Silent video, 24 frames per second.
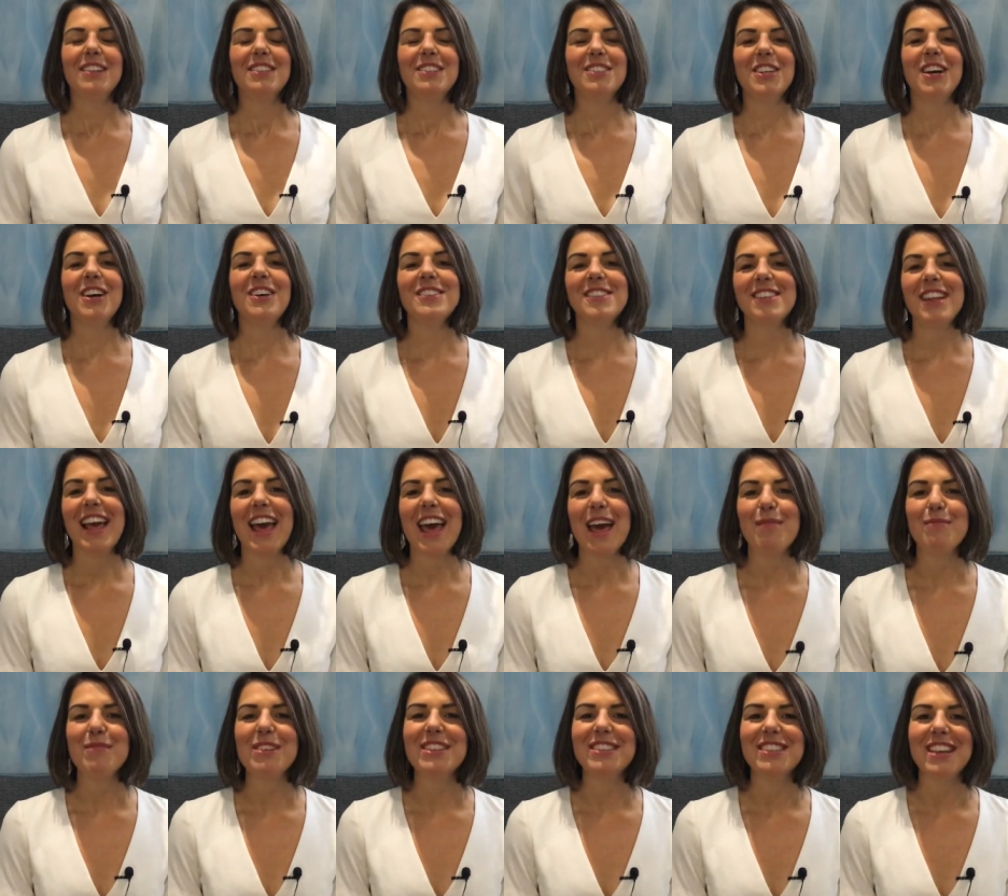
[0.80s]
Chancellor
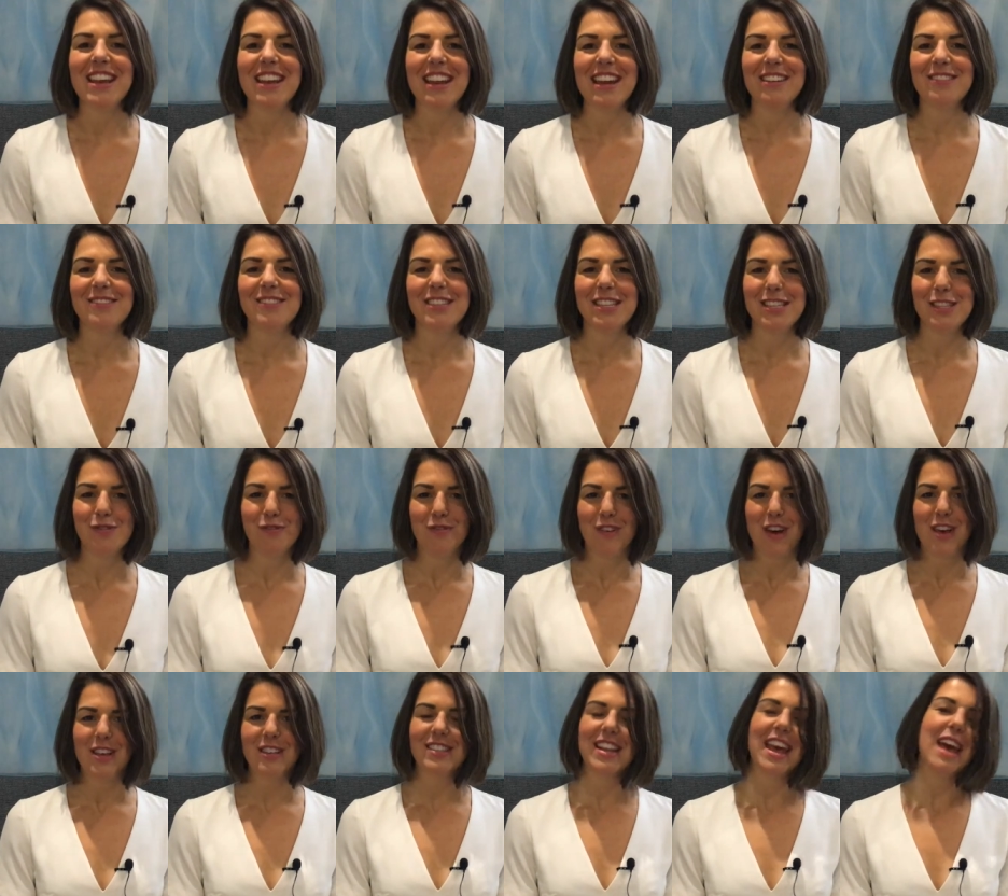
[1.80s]
Hammond announced his
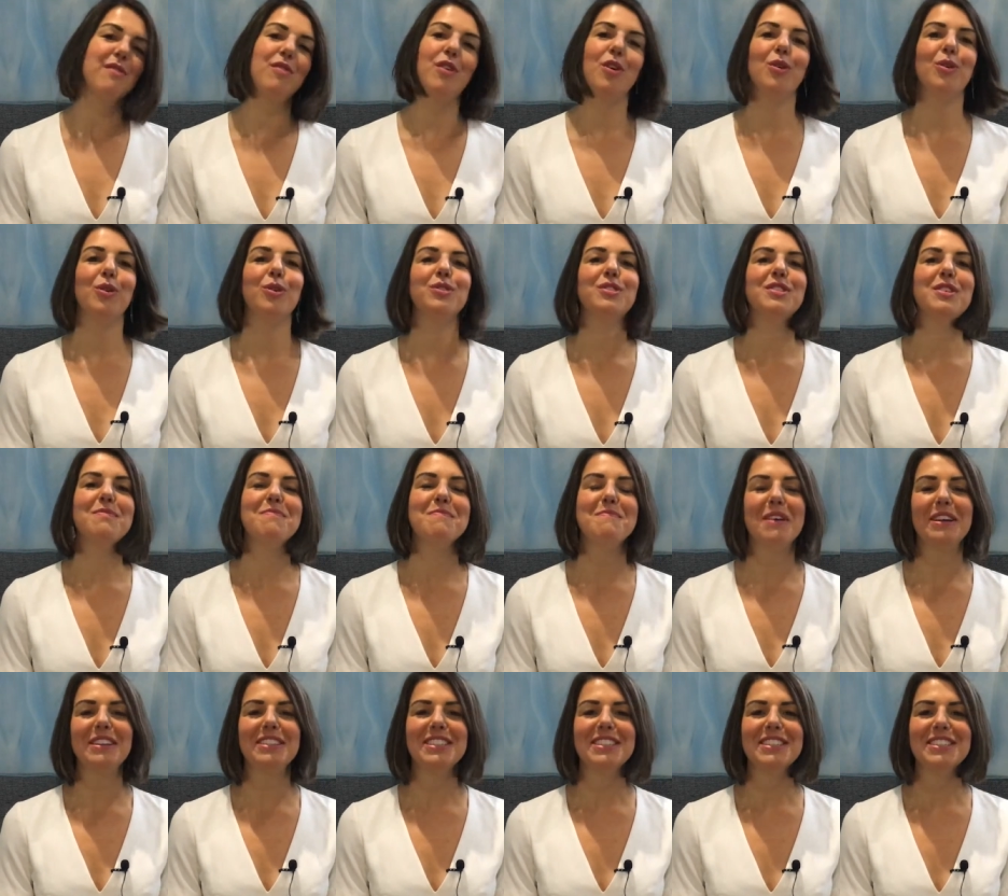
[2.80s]
first ever autumn
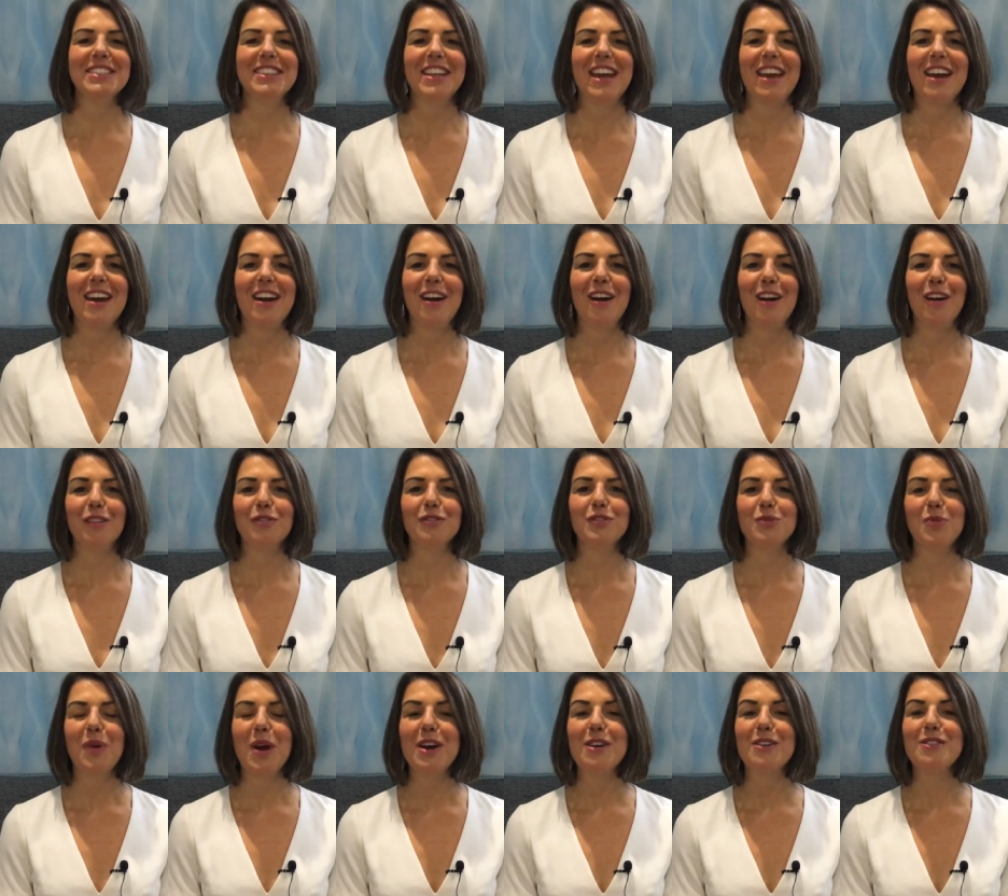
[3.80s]
budget today at half
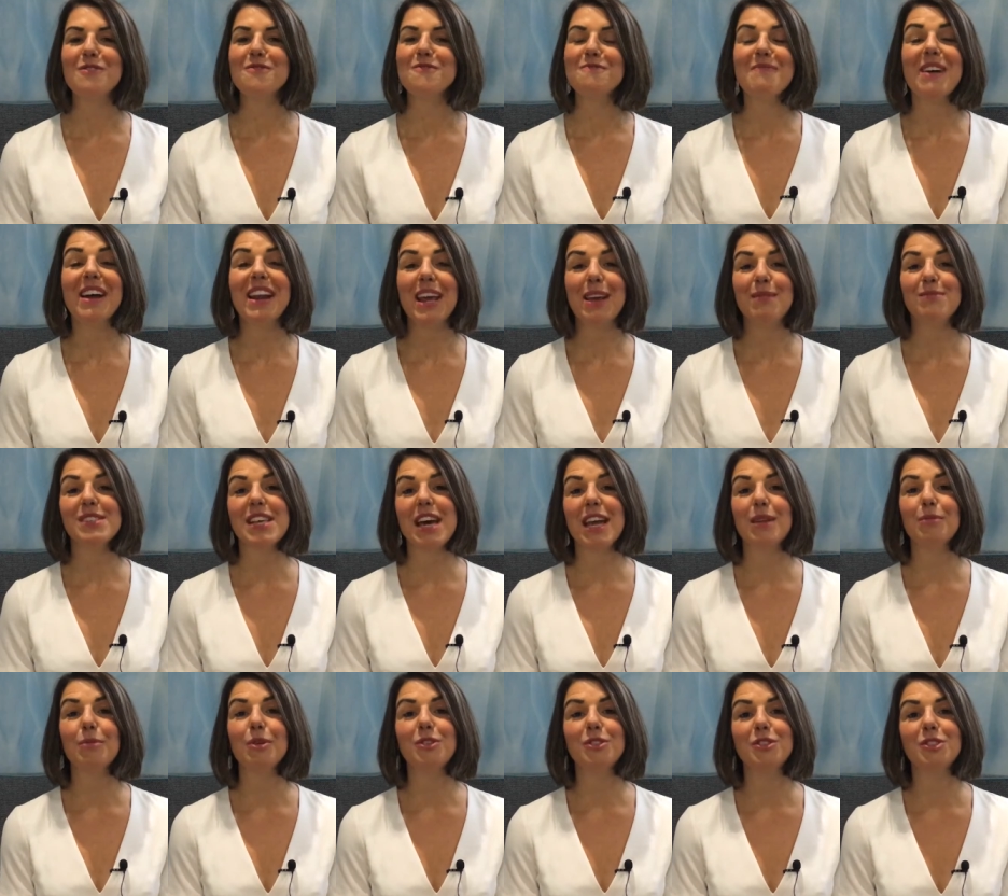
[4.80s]
12. My name's Hannah
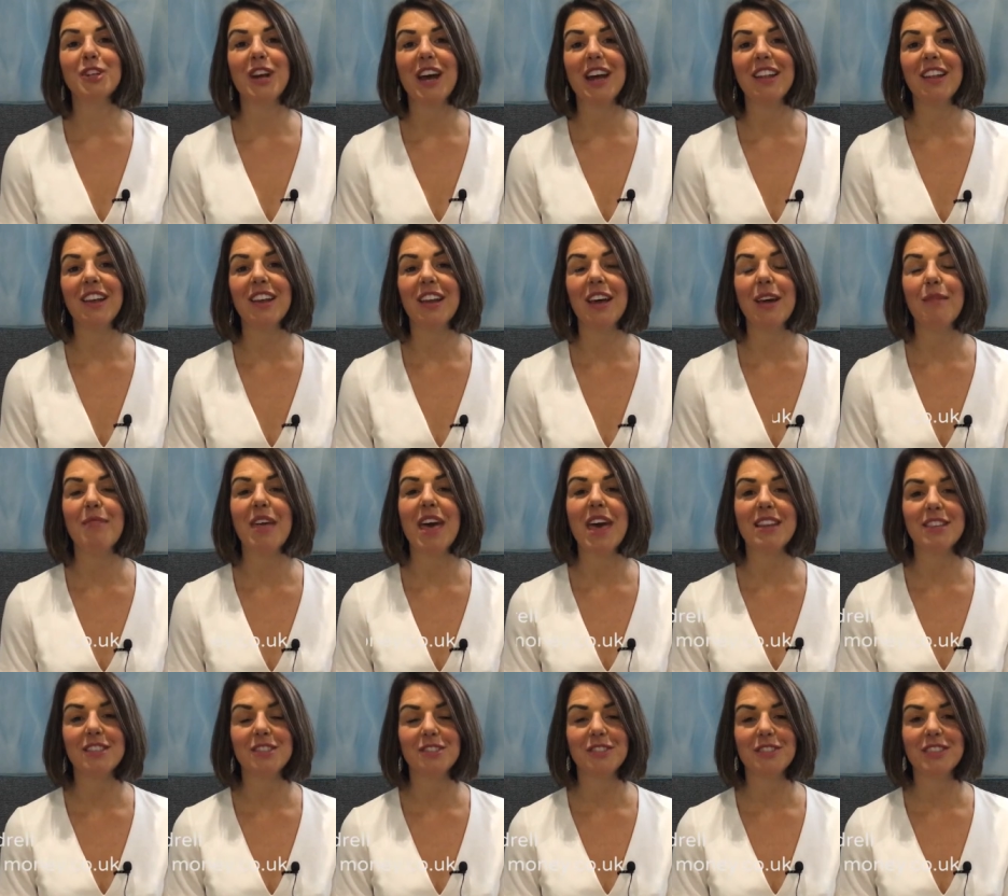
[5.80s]
Maundrell and I'm the
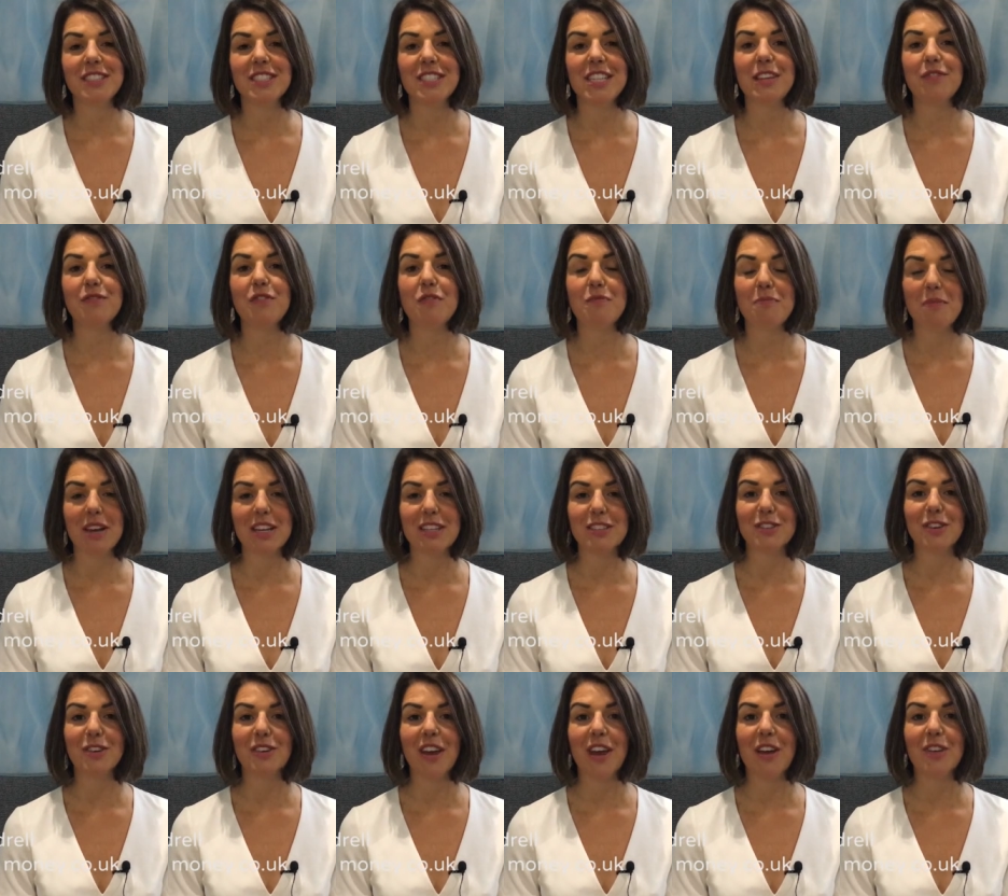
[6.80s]
editor in chief of
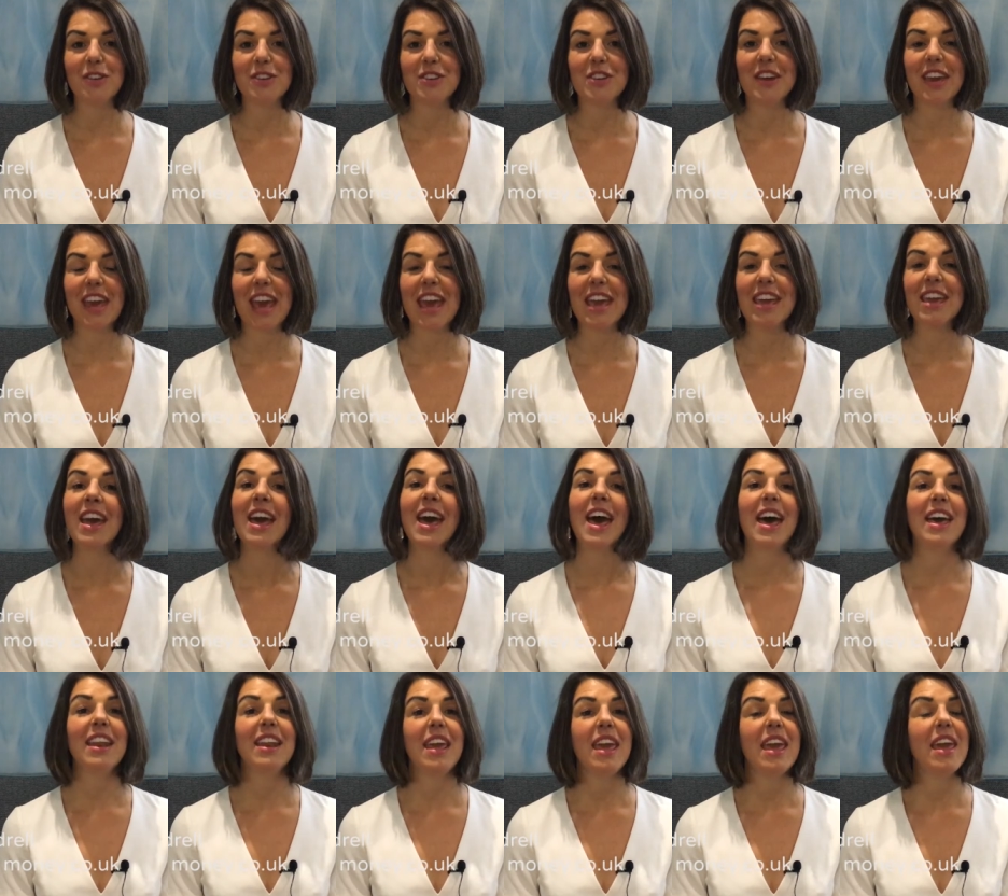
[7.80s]
money.co.uk
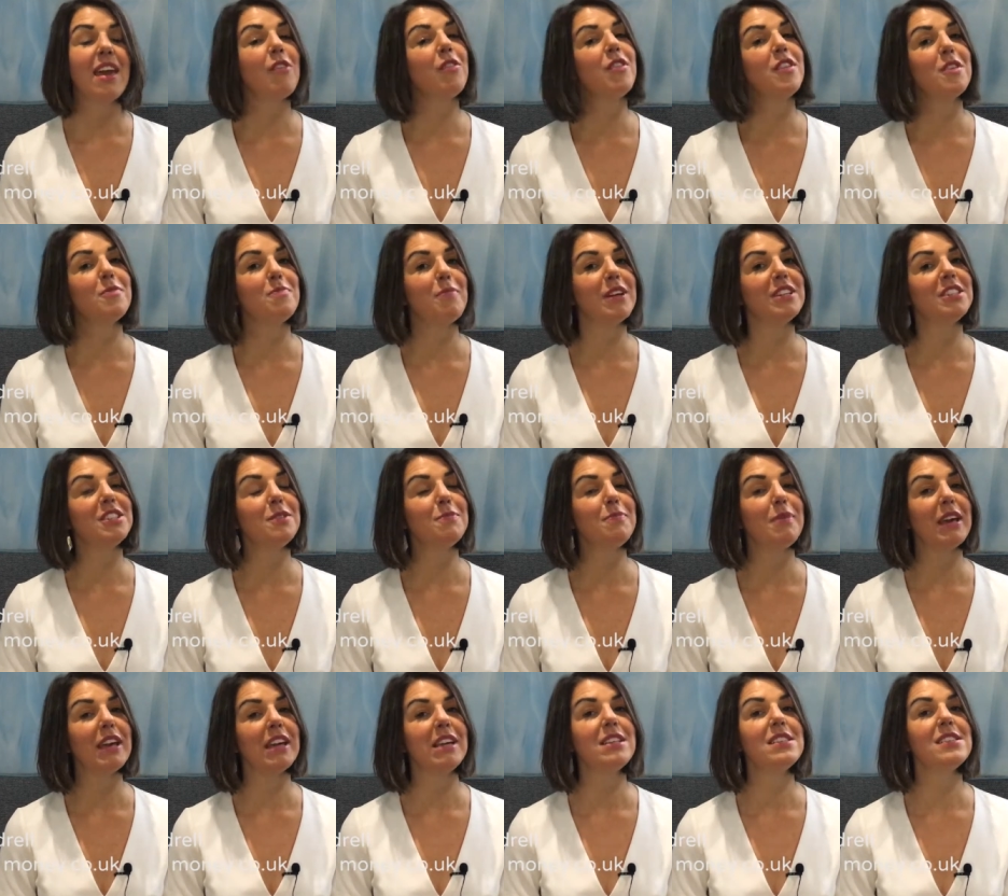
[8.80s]
and here are the budget
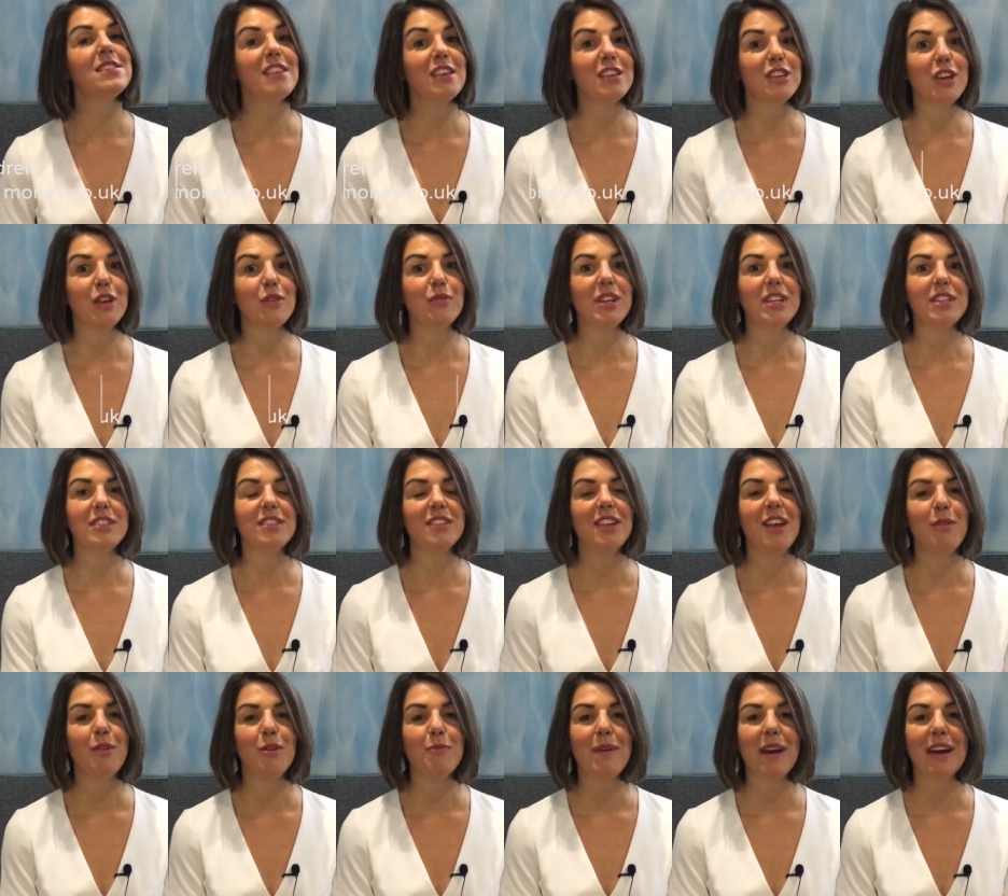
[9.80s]
biggies that you need to
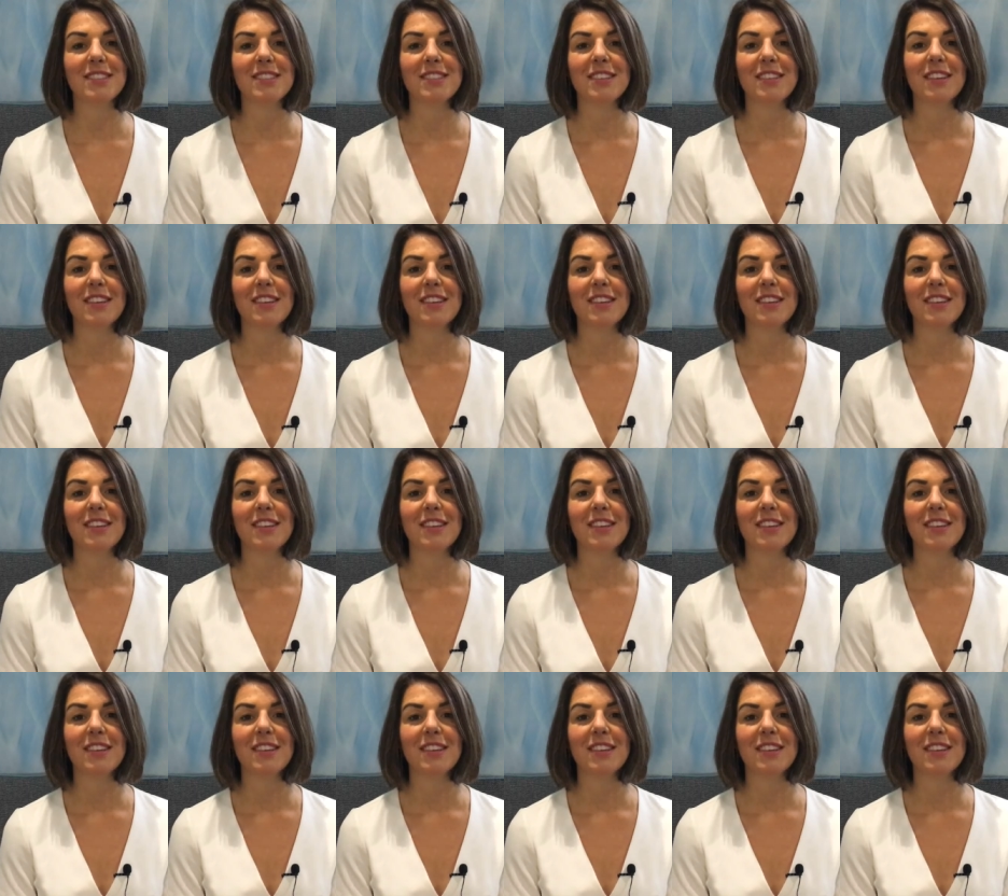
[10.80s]
know about.